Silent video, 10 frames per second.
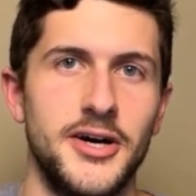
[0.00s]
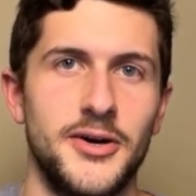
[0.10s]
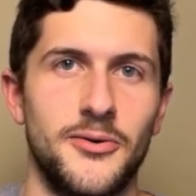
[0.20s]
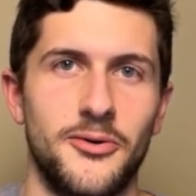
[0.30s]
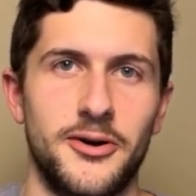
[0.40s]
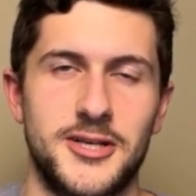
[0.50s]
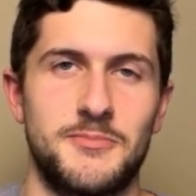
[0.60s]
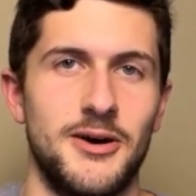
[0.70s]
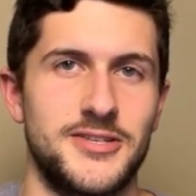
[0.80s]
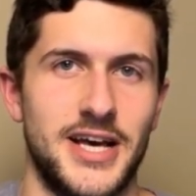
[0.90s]
or
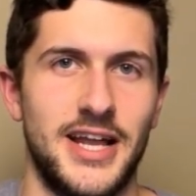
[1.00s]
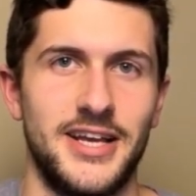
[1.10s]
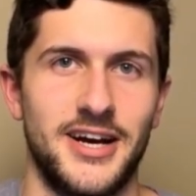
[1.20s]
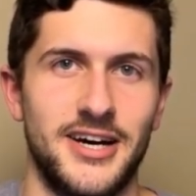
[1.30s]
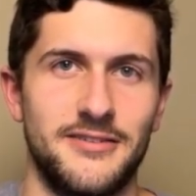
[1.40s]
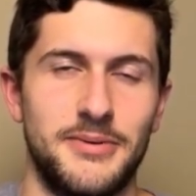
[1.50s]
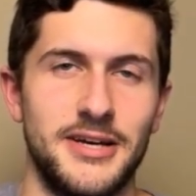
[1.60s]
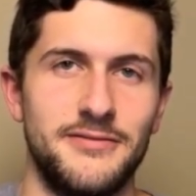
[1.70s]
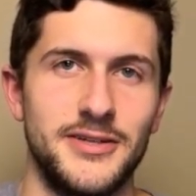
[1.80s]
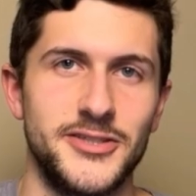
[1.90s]
expose any kind of
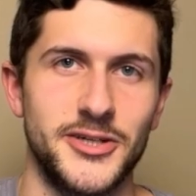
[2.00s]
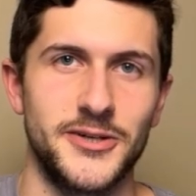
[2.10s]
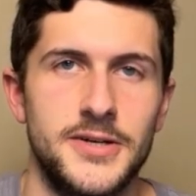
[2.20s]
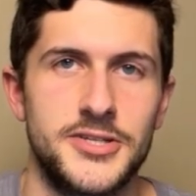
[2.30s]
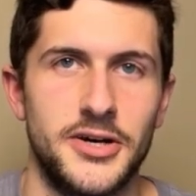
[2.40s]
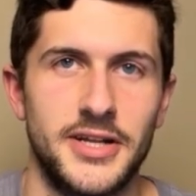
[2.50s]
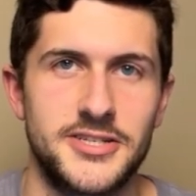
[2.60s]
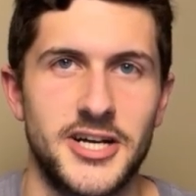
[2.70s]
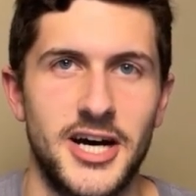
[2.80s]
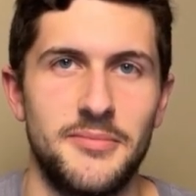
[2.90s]
paid feature. So
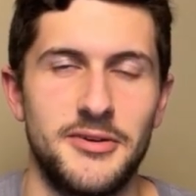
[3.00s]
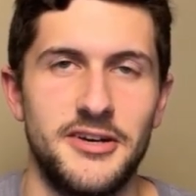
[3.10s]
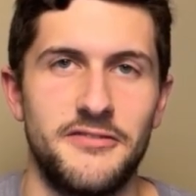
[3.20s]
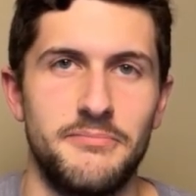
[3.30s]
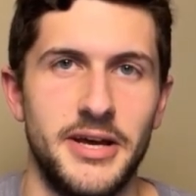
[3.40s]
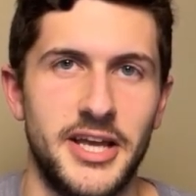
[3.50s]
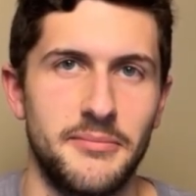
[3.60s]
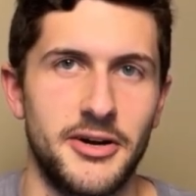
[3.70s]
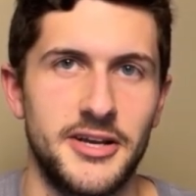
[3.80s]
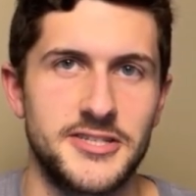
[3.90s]
next time, if
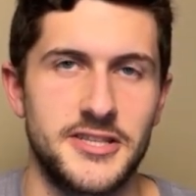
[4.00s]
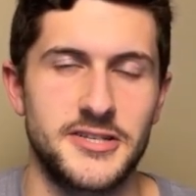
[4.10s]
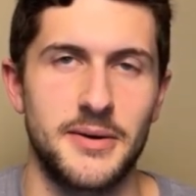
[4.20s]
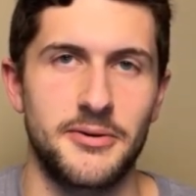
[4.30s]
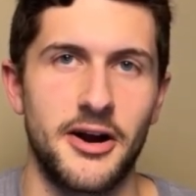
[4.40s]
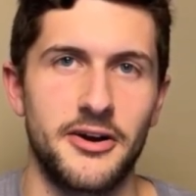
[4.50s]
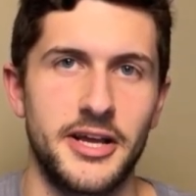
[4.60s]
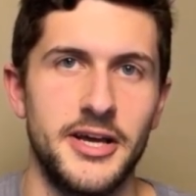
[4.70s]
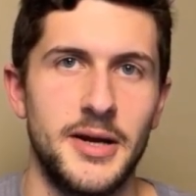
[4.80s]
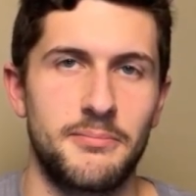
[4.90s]
making money is the top
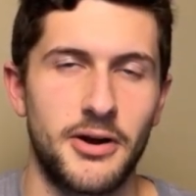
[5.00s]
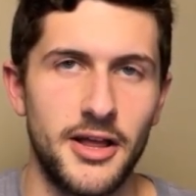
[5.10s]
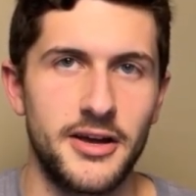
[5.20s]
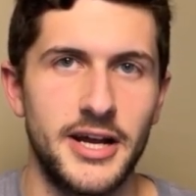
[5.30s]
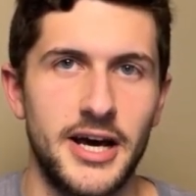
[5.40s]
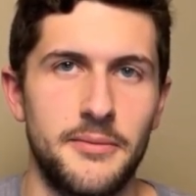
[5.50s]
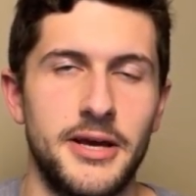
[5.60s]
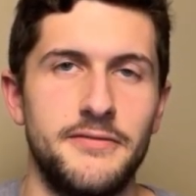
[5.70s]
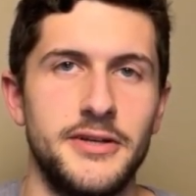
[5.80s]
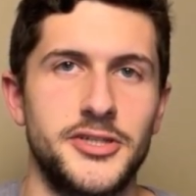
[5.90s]
priority, probably going to add a
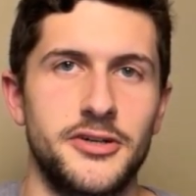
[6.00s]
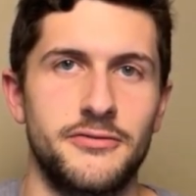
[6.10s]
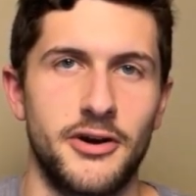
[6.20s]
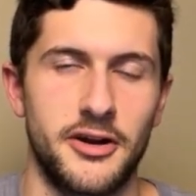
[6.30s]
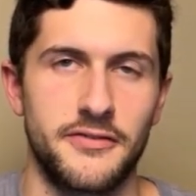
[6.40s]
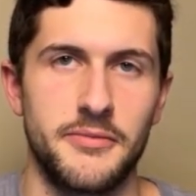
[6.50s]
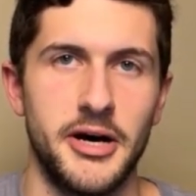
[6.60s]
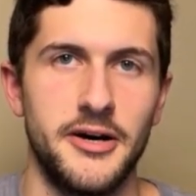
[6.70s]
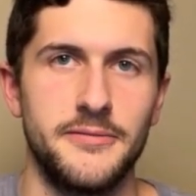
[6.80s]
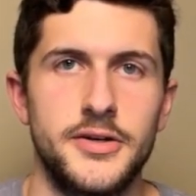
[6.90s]
paid feature right off the
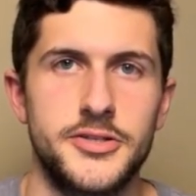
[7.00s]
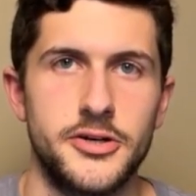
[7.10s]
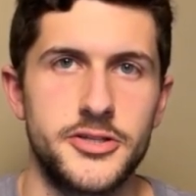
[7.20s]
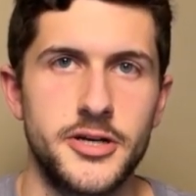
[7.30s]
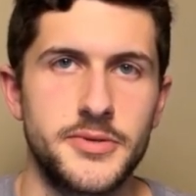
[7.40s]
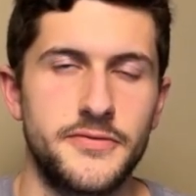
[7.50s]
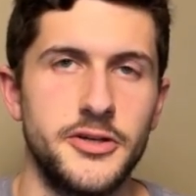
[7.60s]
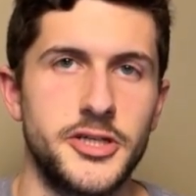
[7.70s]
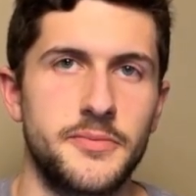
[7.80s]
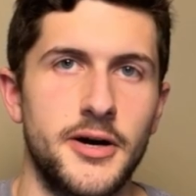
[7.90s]
bat. So in terms of
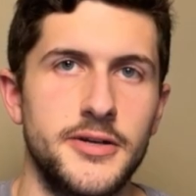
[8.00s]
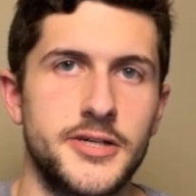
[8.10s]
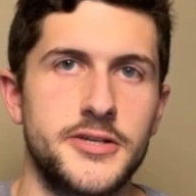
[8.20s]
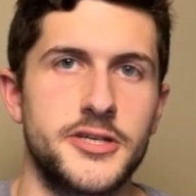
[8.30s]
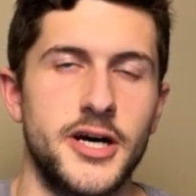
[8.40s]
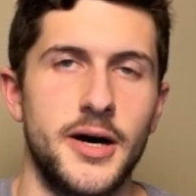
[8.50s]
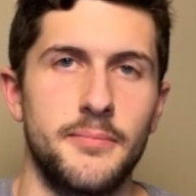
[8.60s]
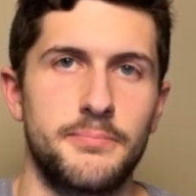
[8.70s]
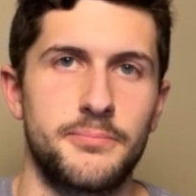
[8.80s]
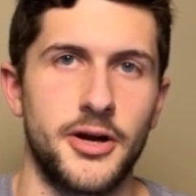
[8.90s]
future projects,
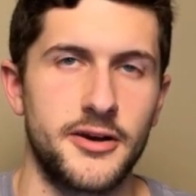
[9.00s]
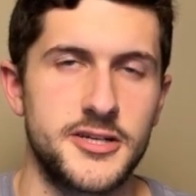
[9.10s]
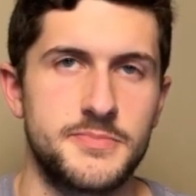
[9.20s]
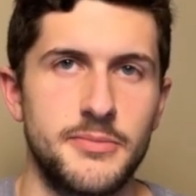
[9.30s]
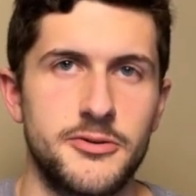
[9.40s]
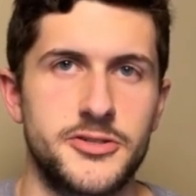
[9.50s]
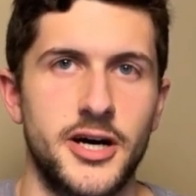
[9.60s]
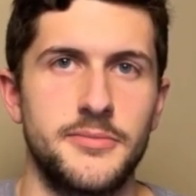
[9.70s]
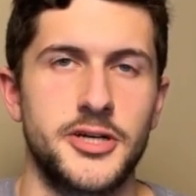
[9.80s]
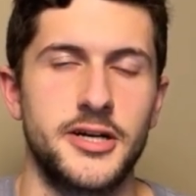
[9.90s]
I'm probably going to spend more
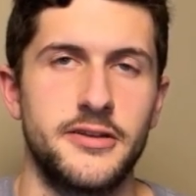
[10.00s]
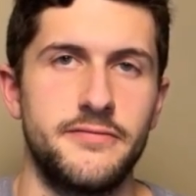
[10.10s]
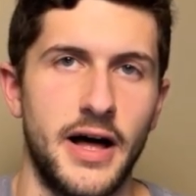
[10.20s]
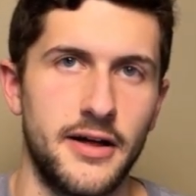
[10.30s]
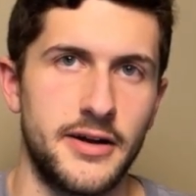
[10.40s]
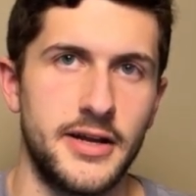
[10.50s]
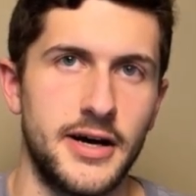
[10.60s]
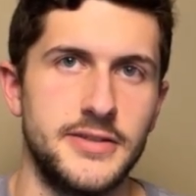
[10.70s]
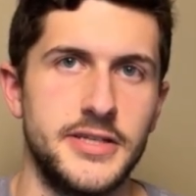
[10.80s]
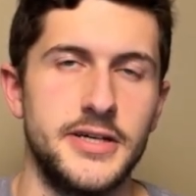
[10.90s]
time trying to validate
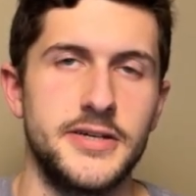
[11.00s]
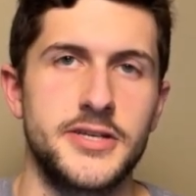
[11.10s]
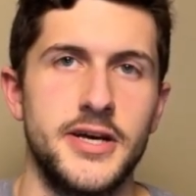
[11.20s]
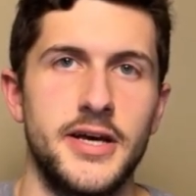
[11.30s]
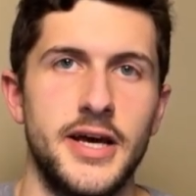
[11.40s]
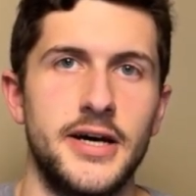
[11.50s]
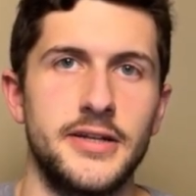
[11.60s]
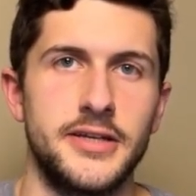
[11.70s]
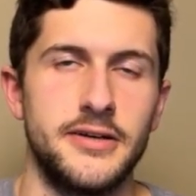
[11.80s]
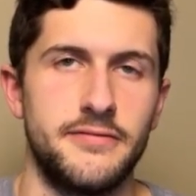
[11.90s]
ideas
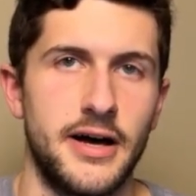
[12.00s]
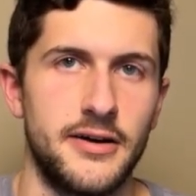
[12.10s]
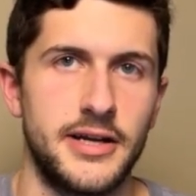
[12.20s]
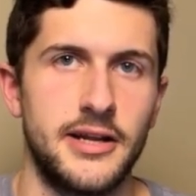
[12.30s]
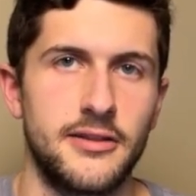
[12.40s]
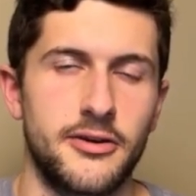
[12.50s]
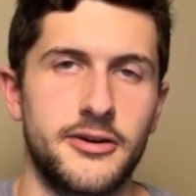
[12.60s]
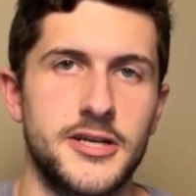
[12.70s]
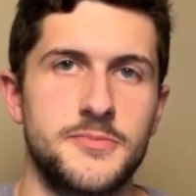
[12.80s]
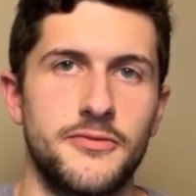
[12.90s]
and get validated
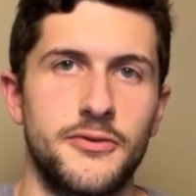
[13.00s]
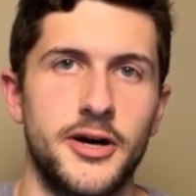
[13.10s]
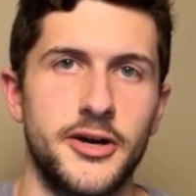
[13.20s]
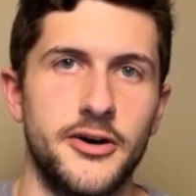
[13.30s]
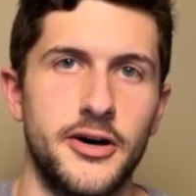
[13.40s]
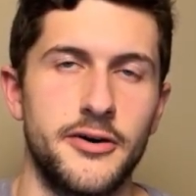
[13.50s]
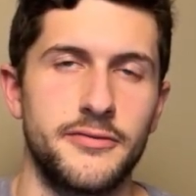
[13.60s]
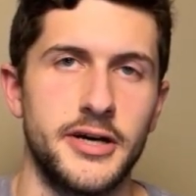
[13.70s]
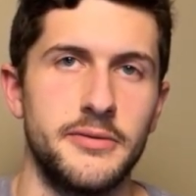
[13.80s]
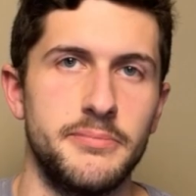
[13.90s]
learnings before I go
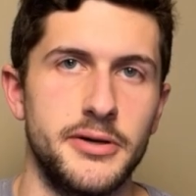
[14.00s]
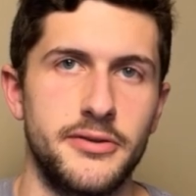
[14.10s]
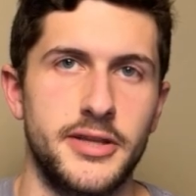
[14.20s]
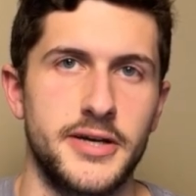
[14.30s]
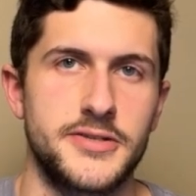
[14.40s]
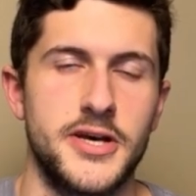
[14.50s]
off and build things,